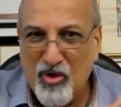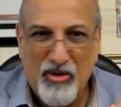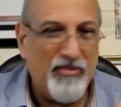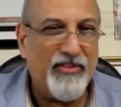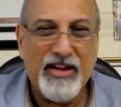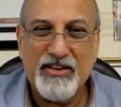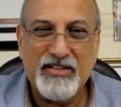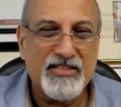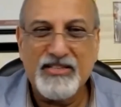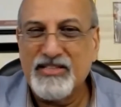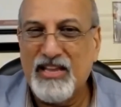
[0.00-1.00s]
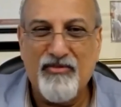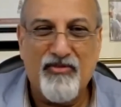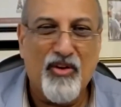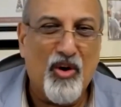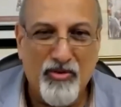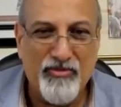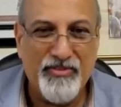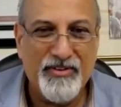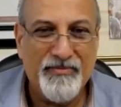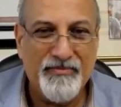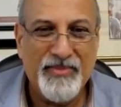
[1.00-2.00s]
viruses evolve.
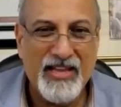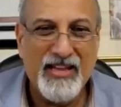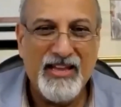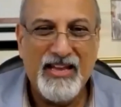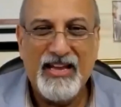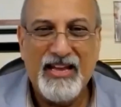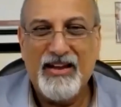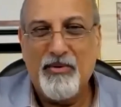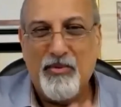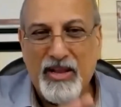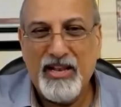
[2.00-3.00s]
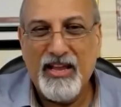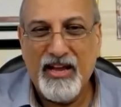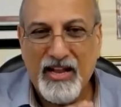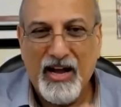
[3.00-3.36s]
And